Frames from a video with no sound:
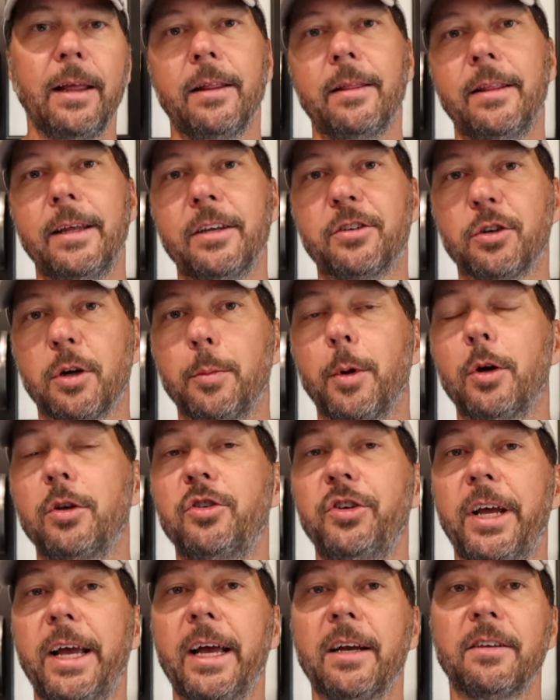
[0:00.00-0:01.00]
The Cerbo
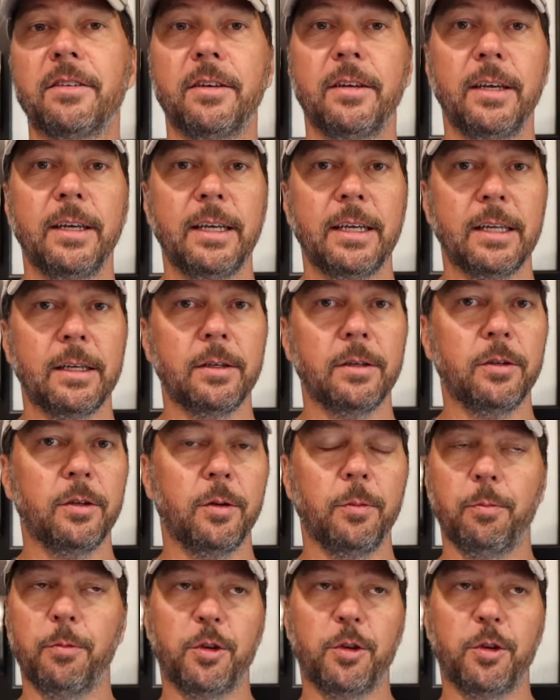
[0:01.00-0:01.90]
GX can